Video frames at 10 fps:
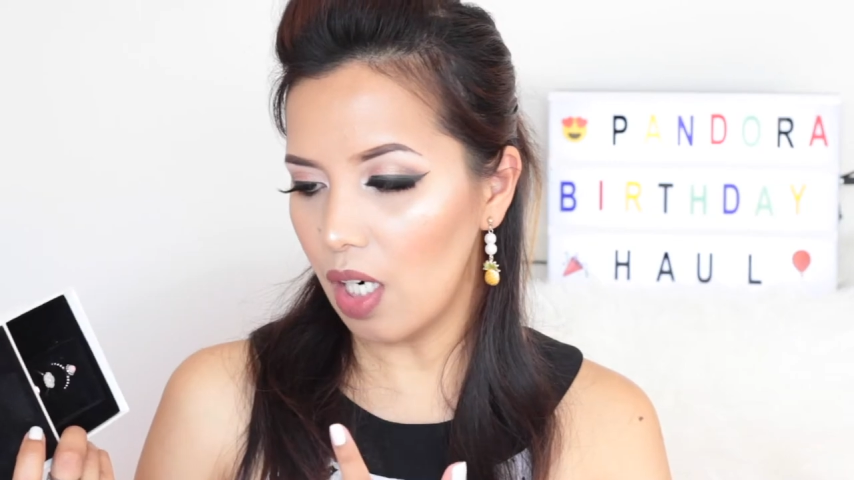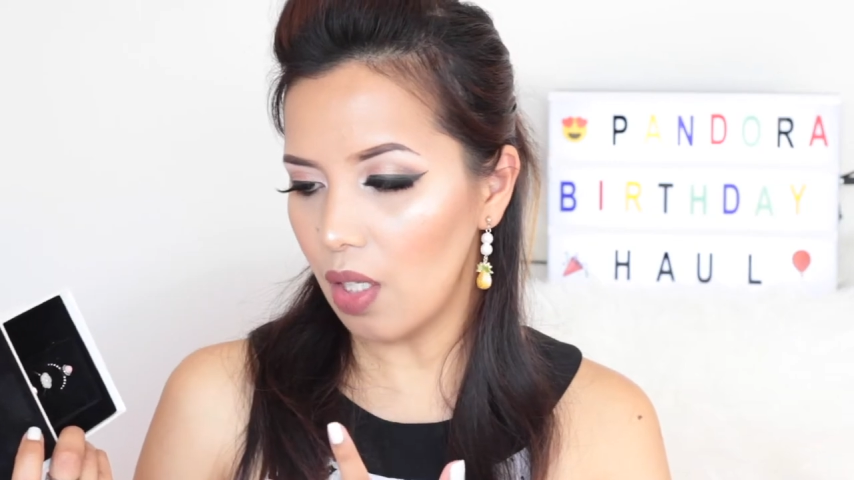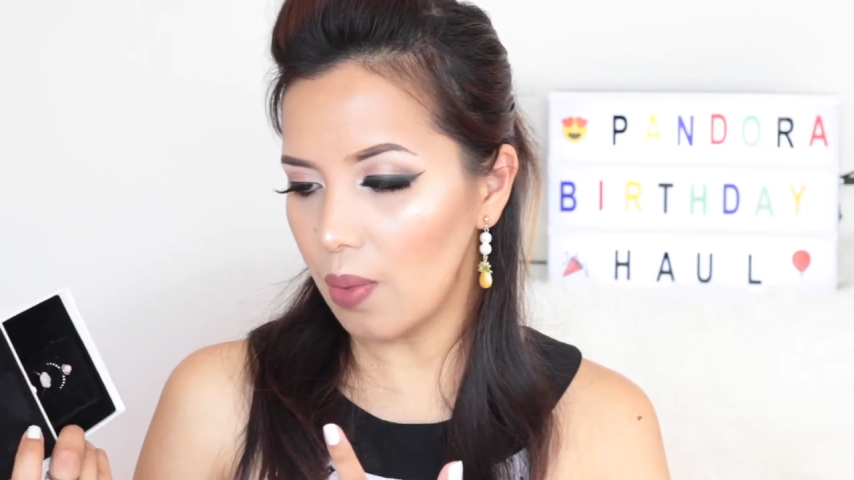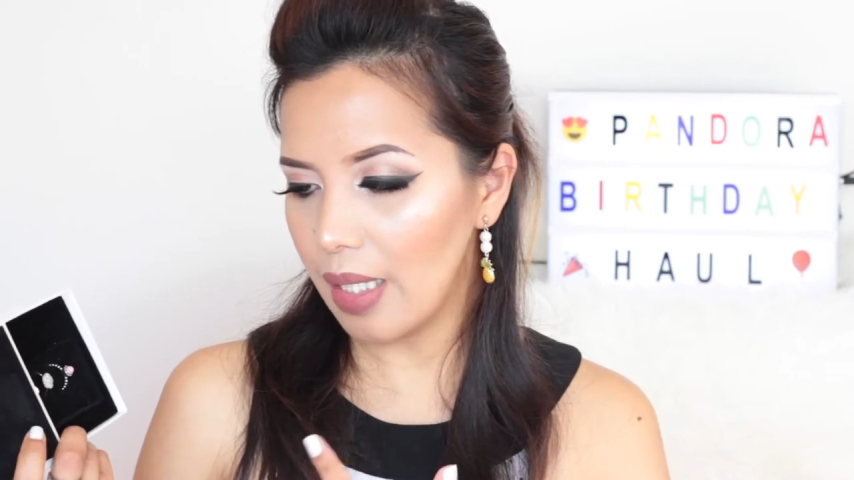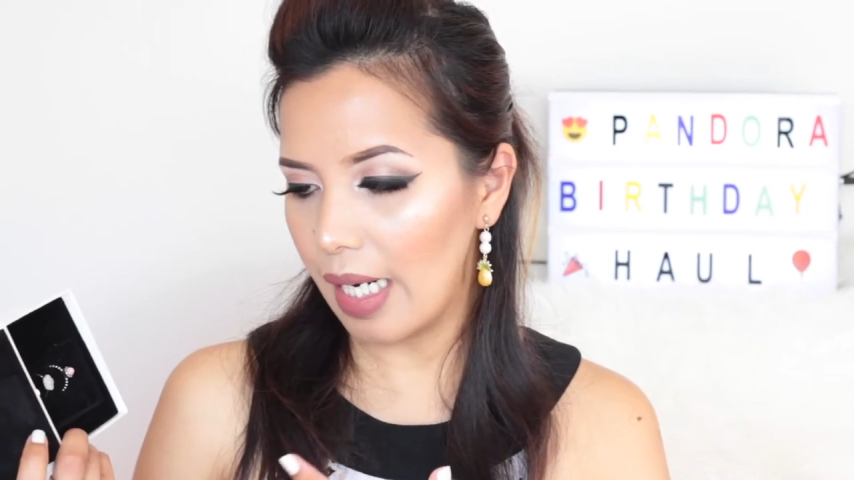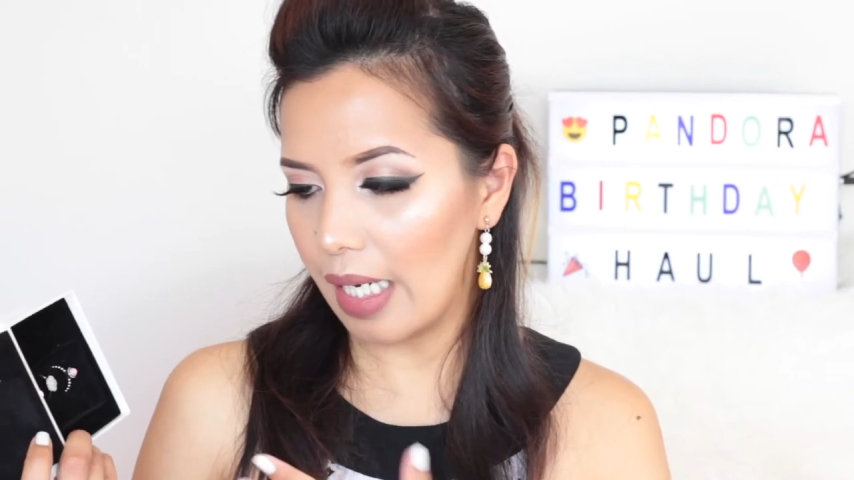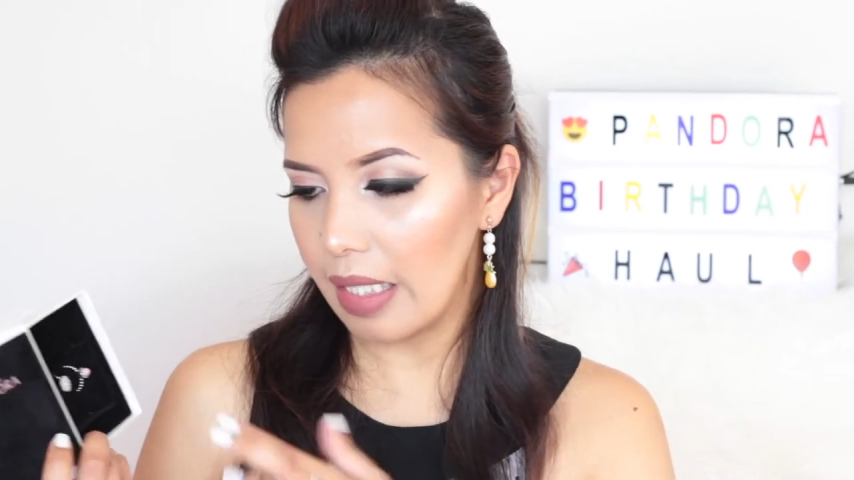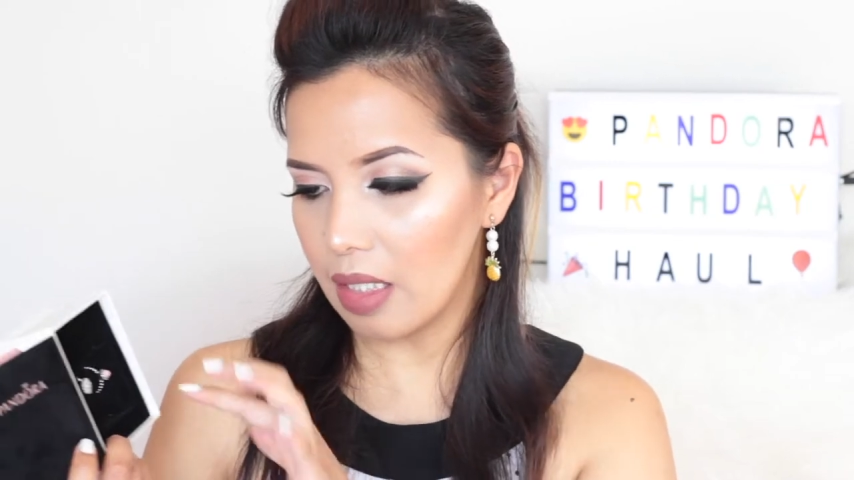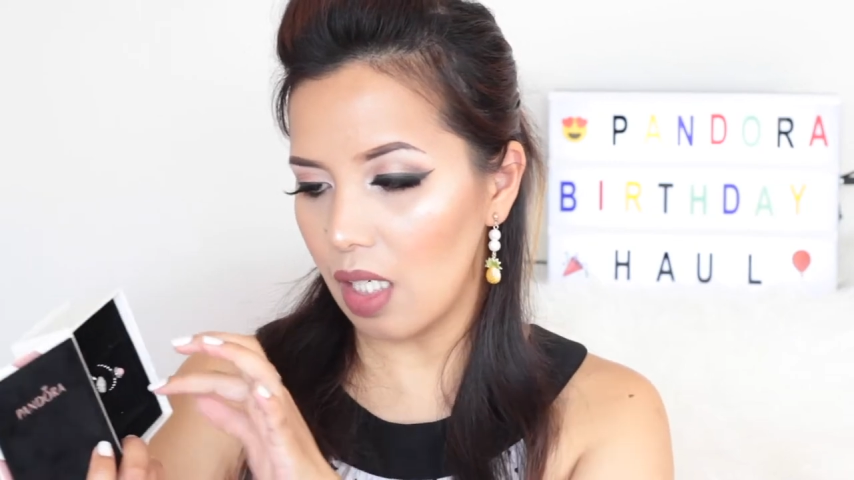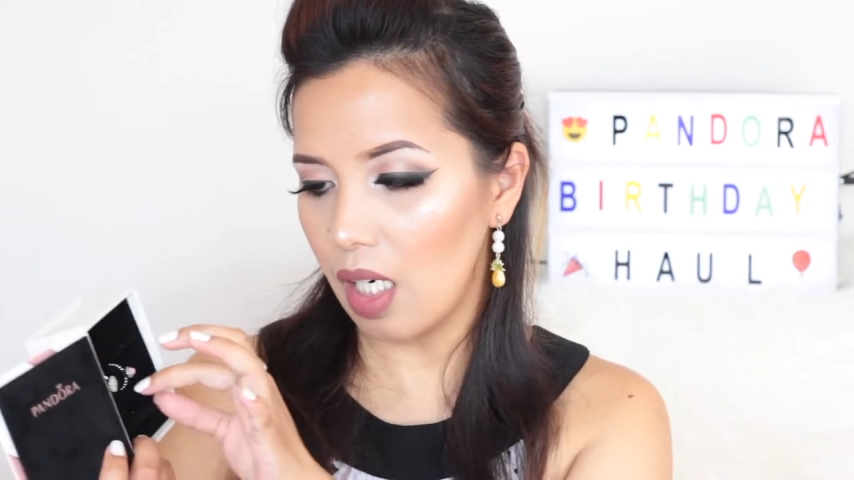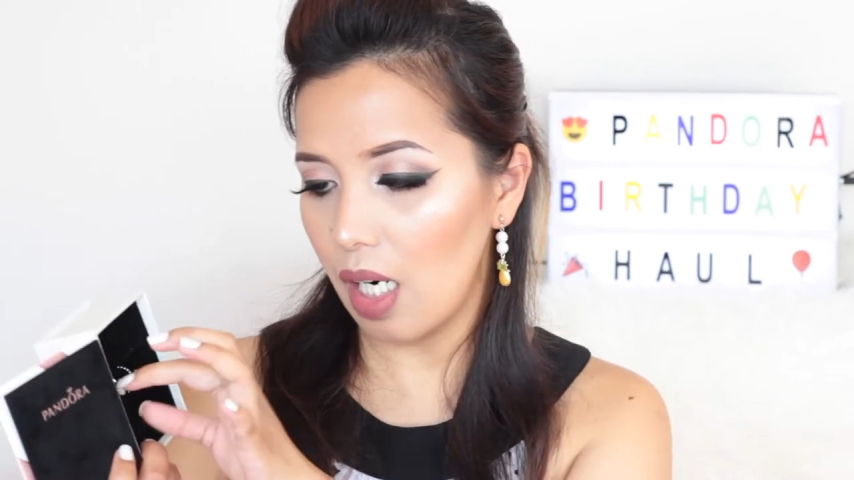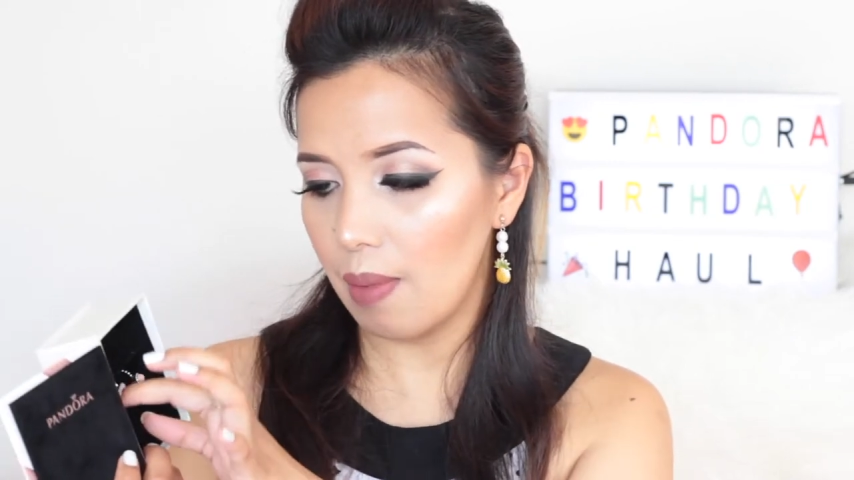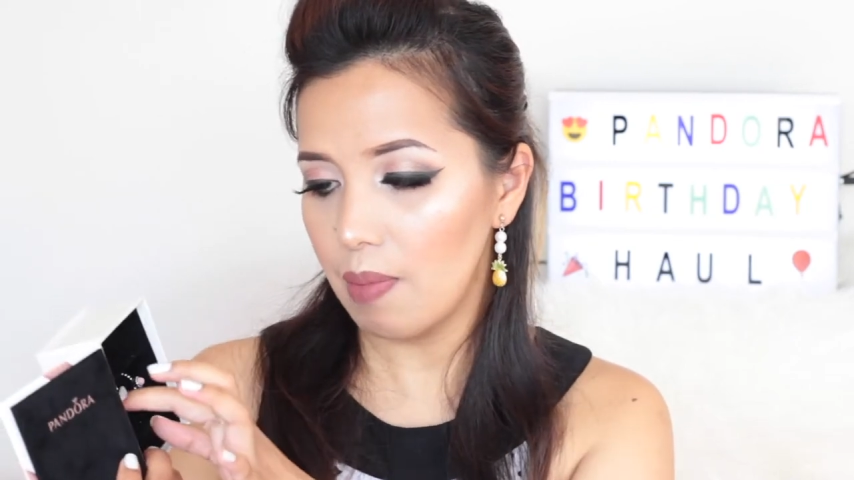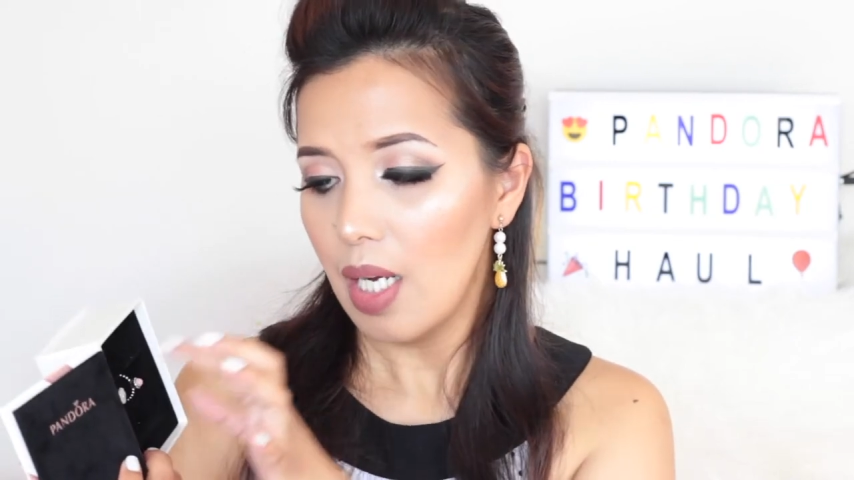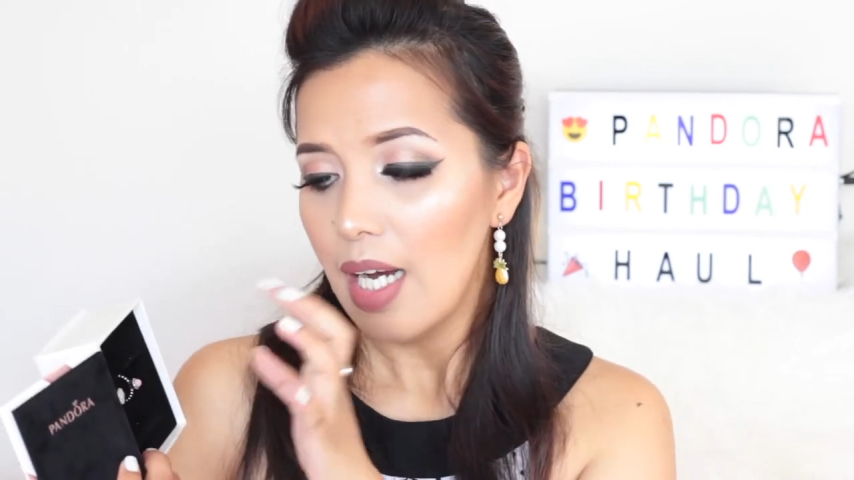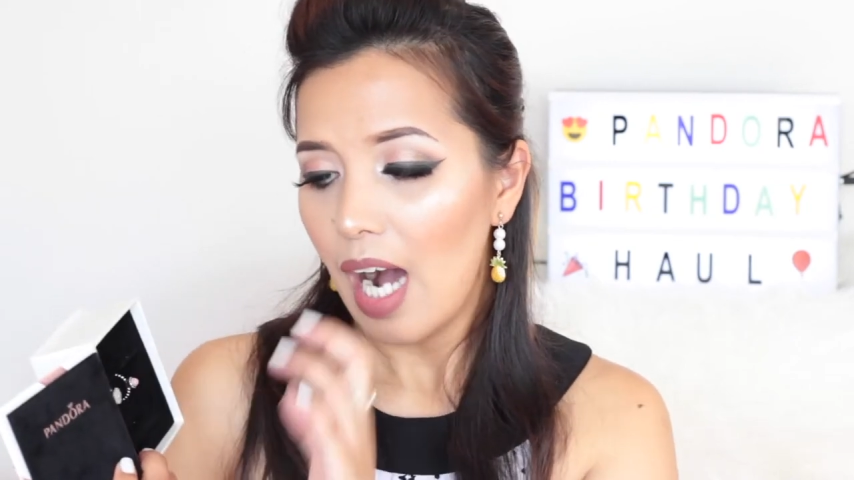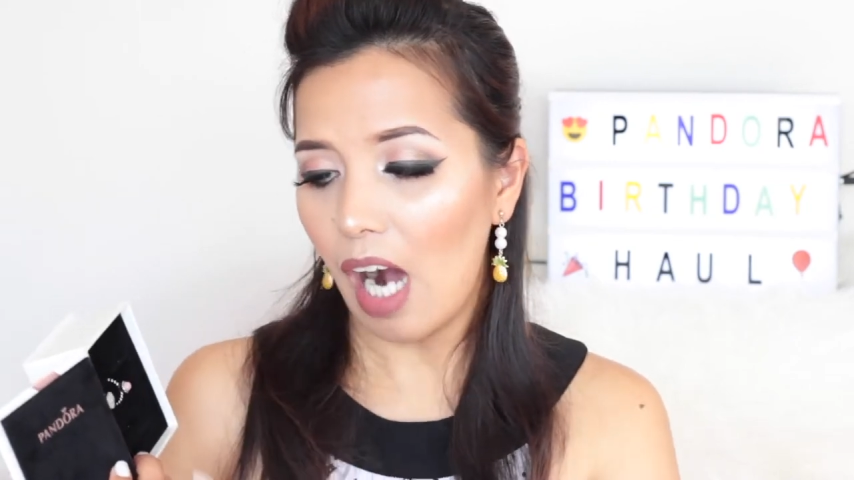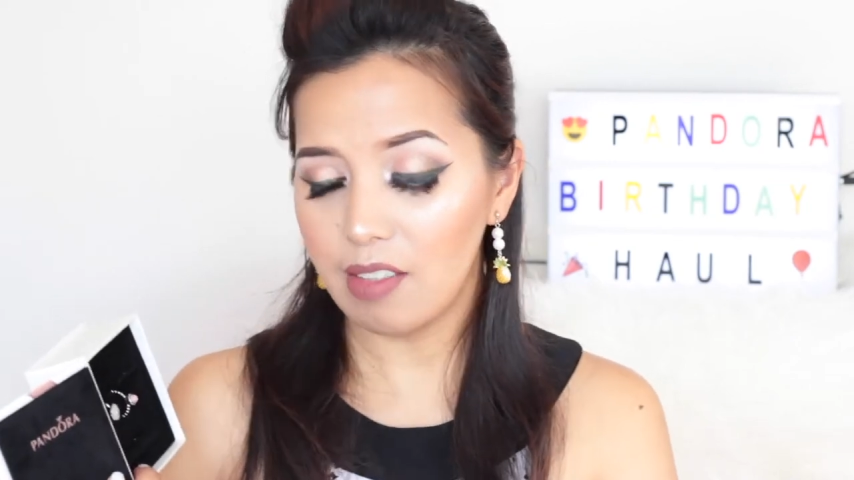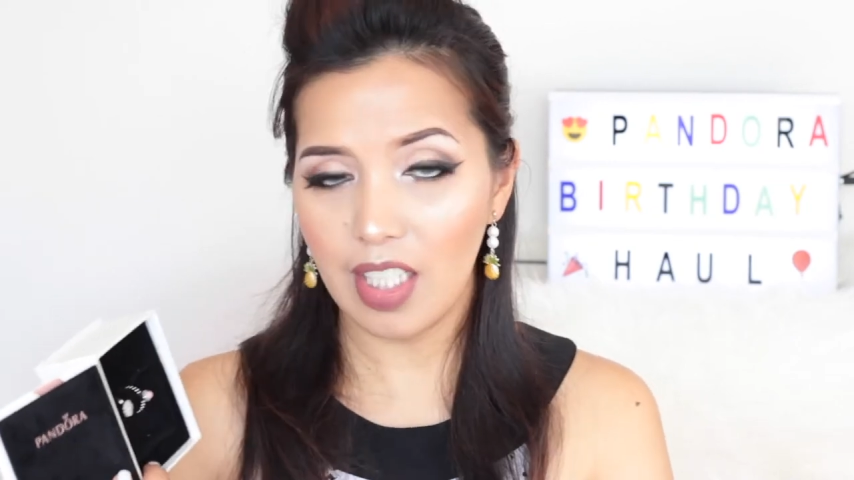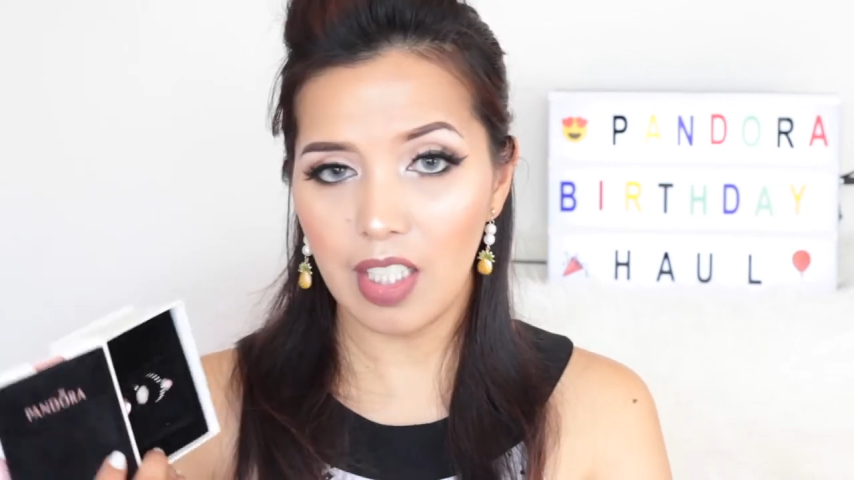know like how
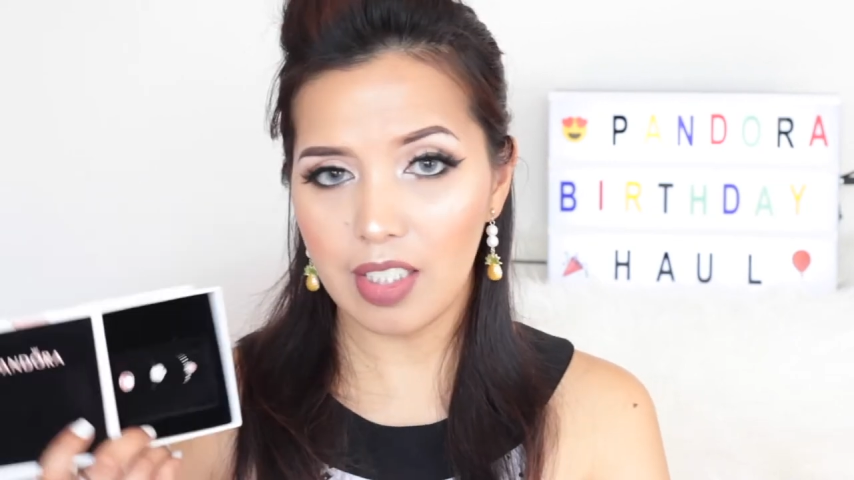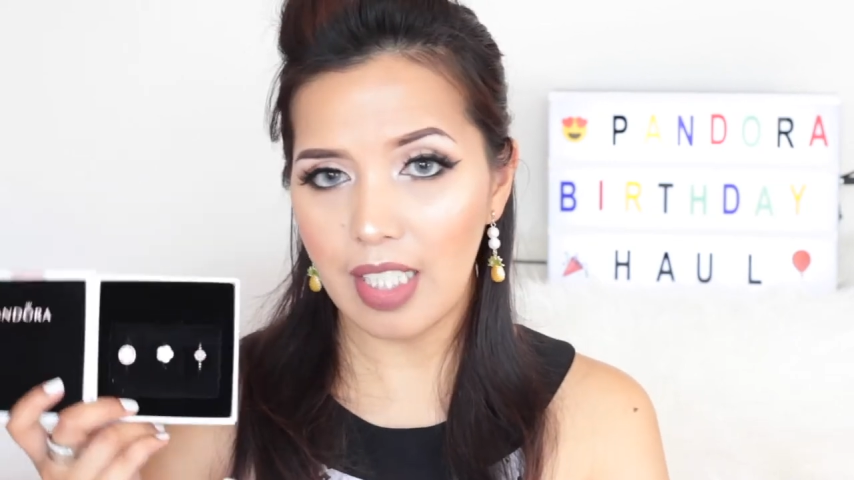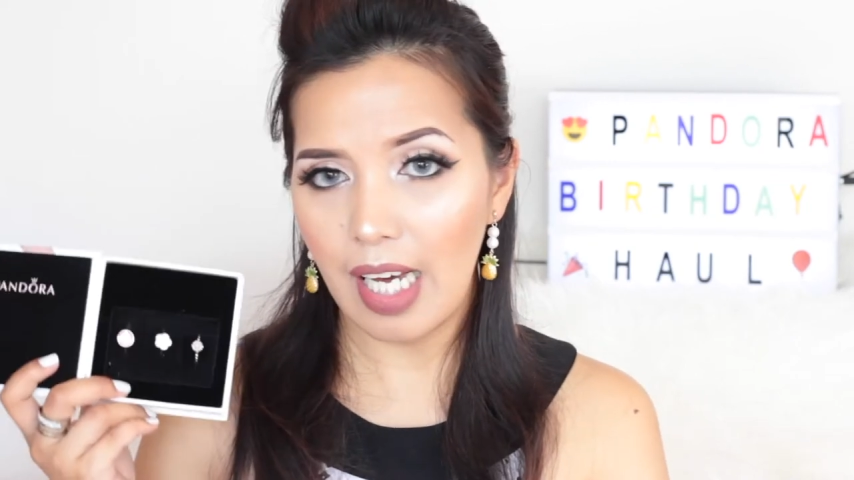they look